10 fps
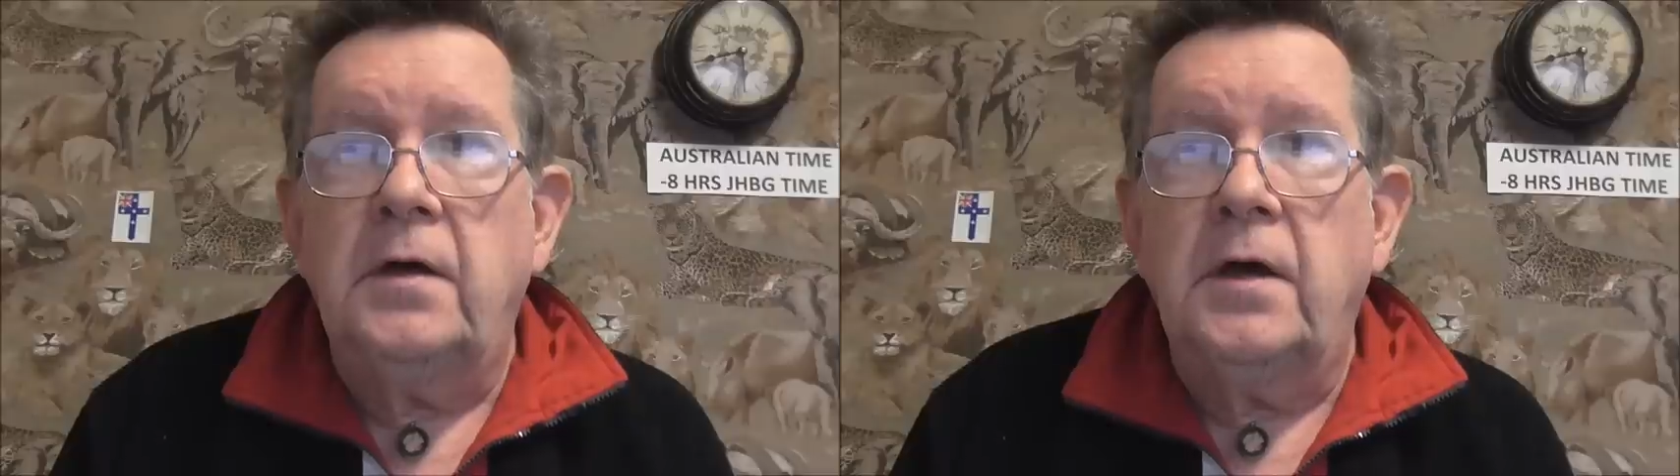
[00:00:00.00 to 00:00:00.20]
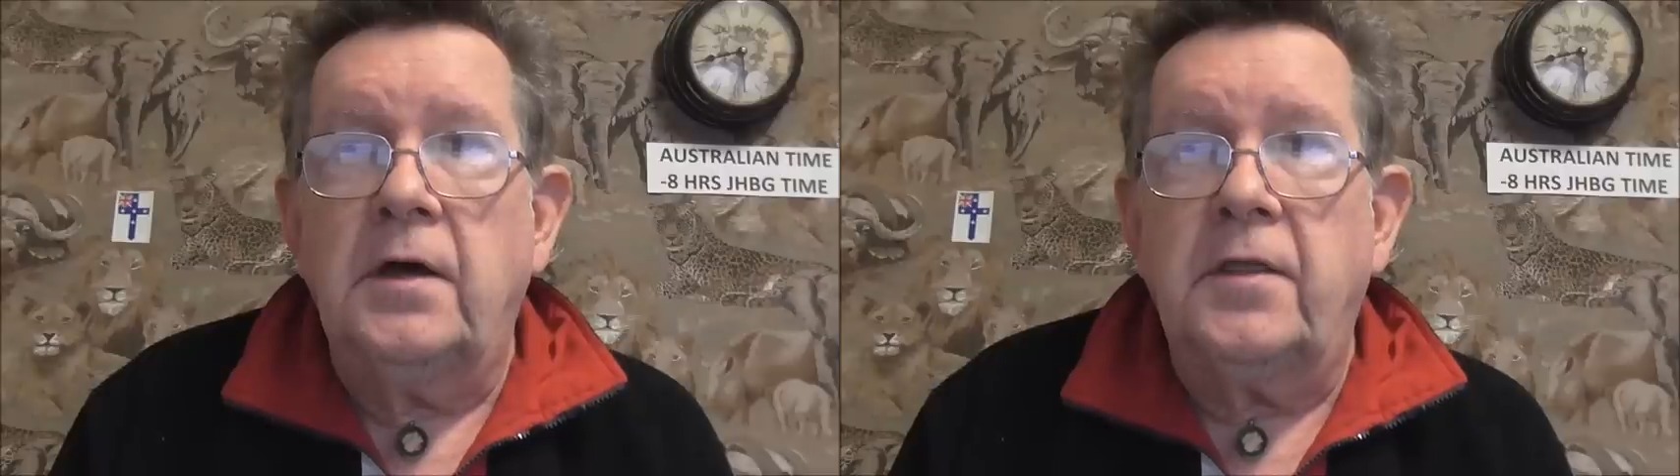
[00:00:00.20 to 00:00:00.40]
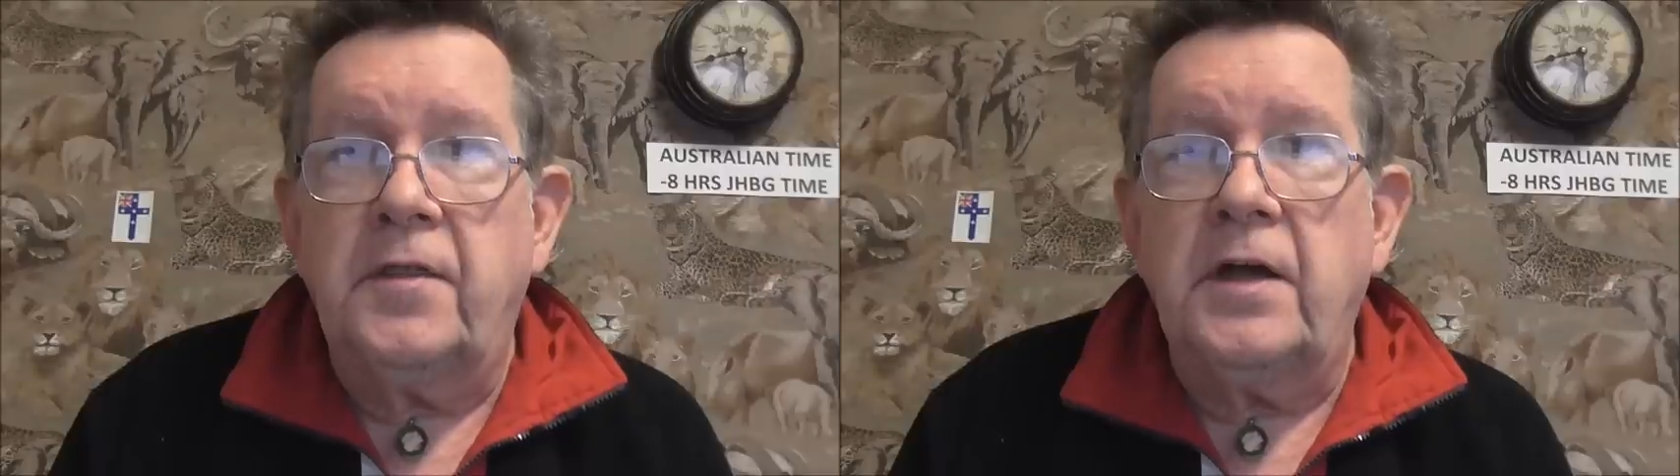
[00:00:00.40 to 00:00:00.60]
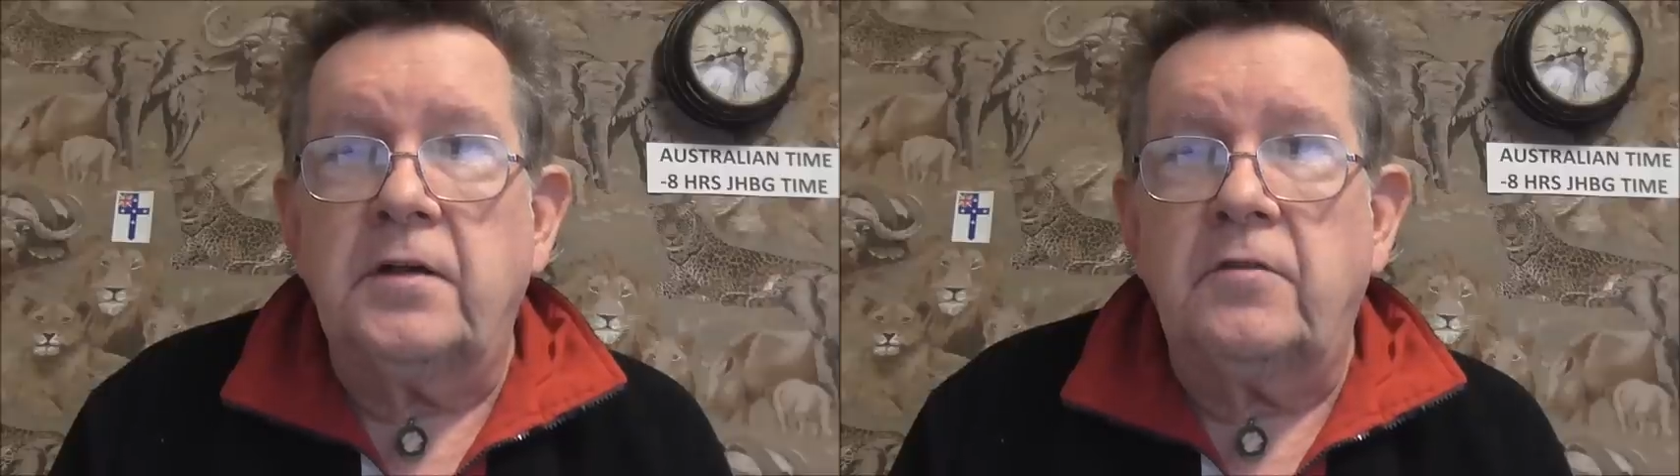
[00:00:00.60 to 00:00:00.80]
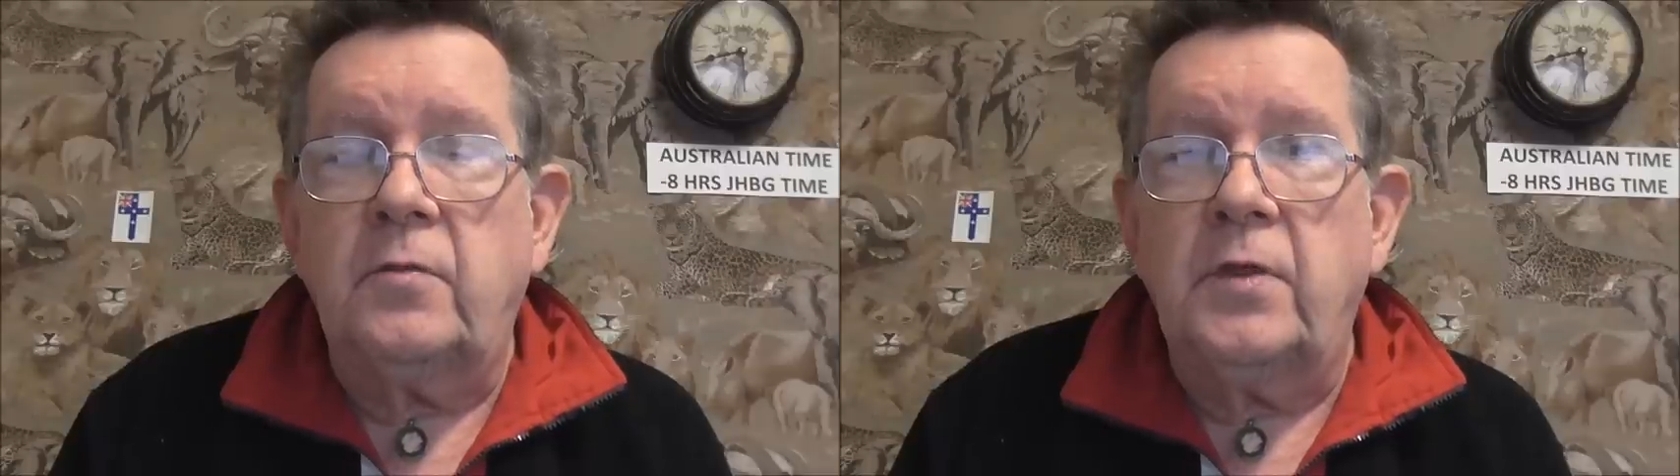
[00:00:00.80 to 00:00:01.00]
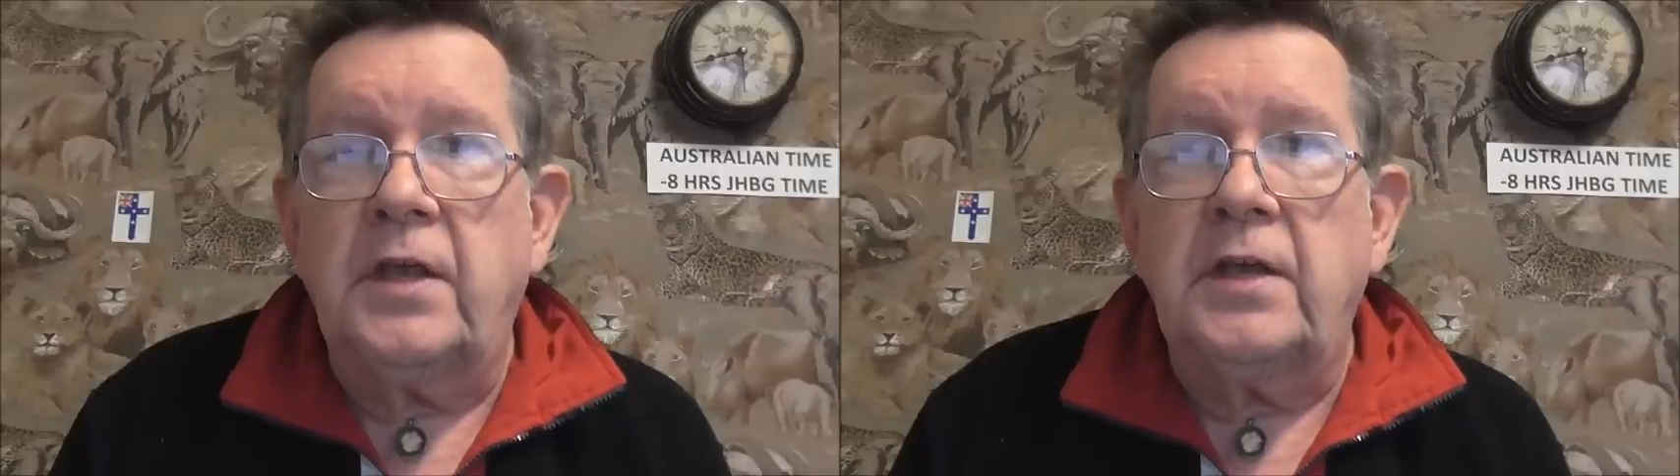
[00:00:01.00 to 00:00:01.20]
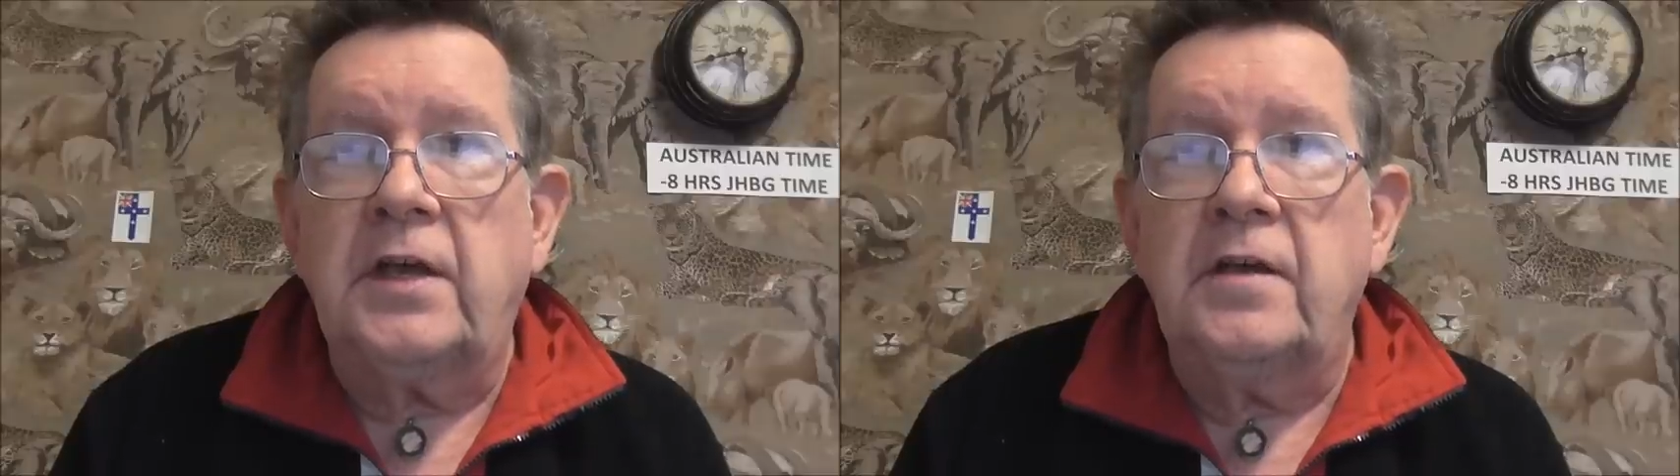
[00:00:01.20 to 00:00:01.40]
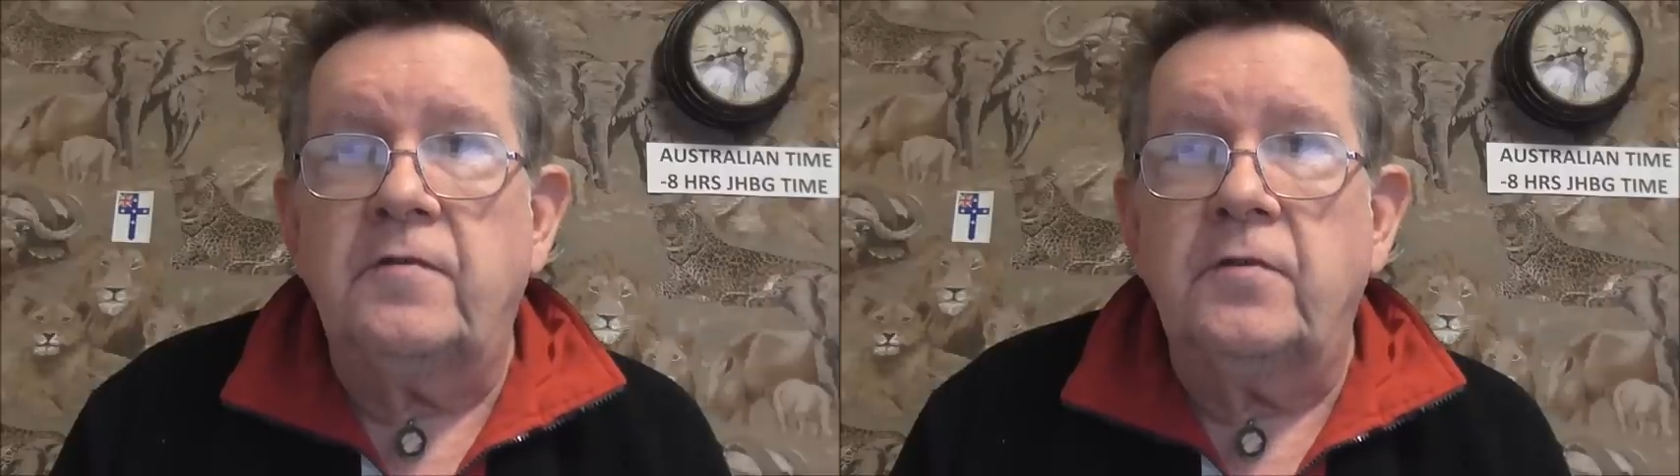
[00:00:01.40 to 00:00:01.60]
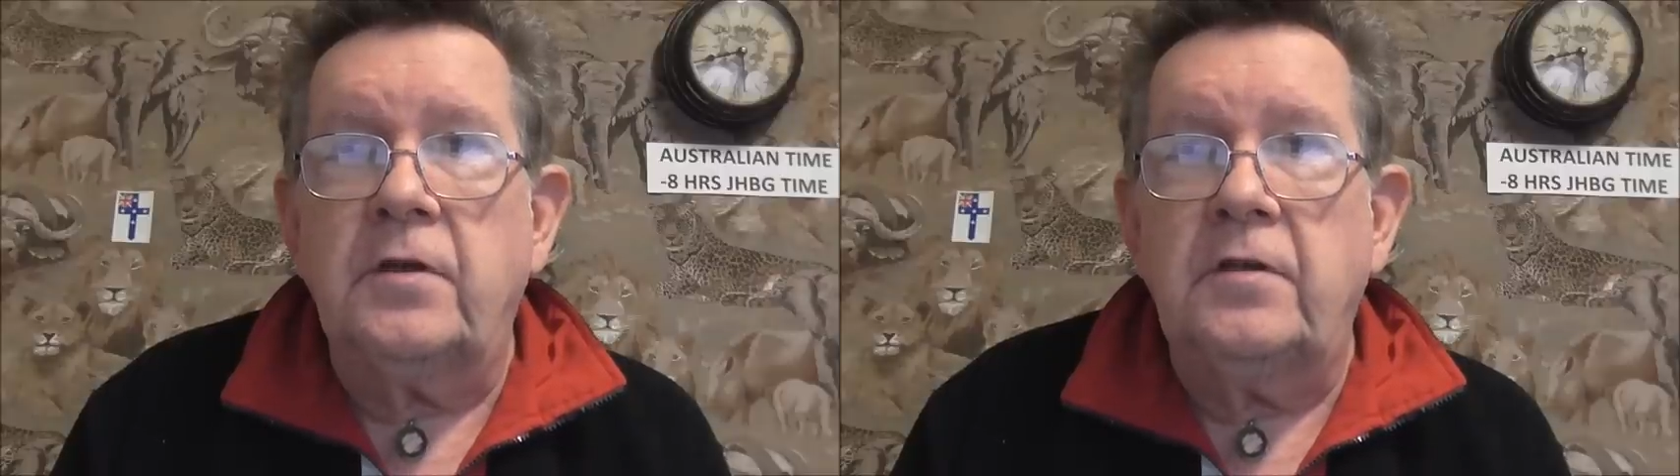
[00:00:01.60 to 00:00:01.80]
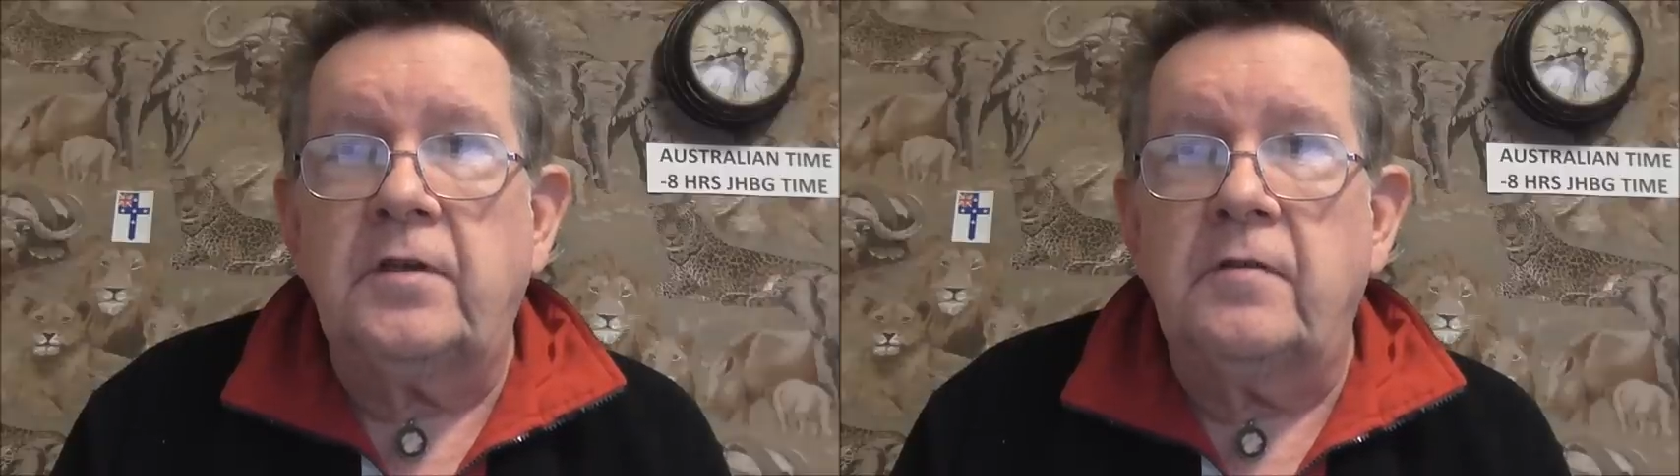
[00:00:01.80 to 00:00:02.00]
thugs with
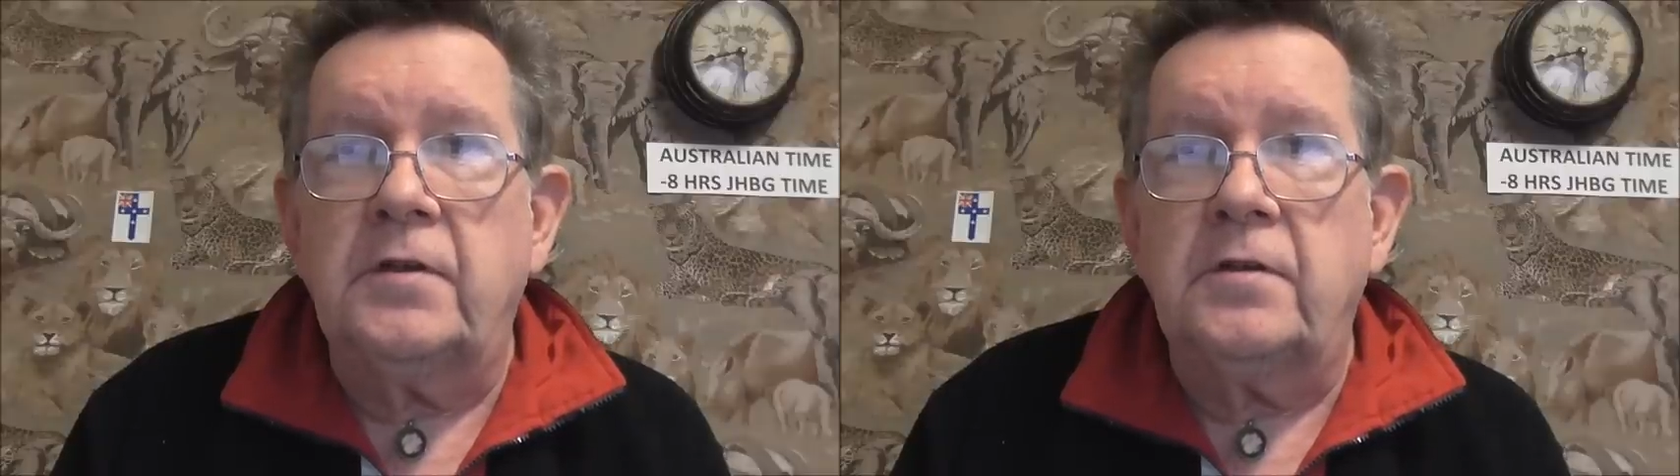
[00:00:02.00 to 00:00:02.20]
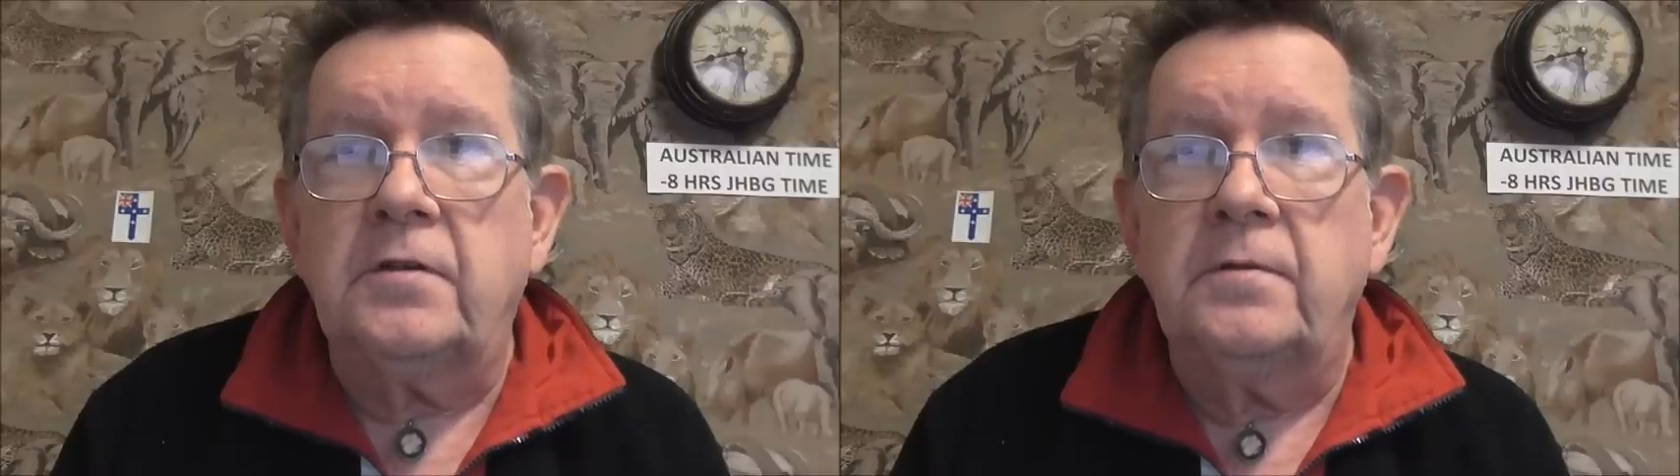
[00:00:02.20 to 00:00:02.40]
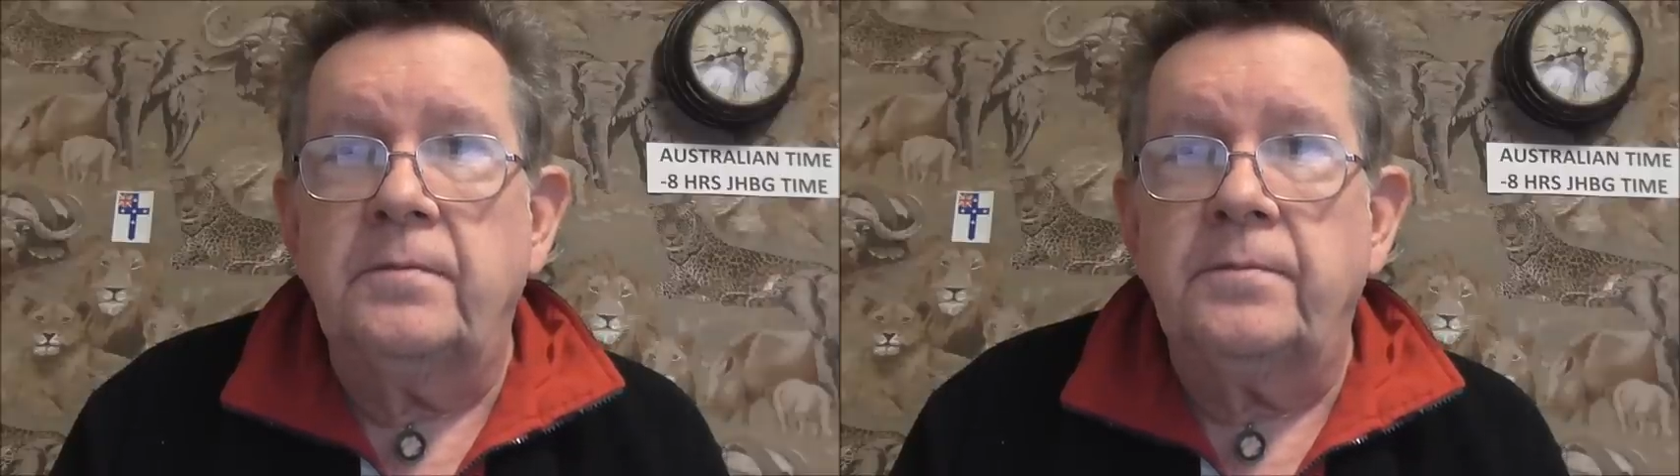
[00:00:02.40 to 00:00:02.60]
AK-47s?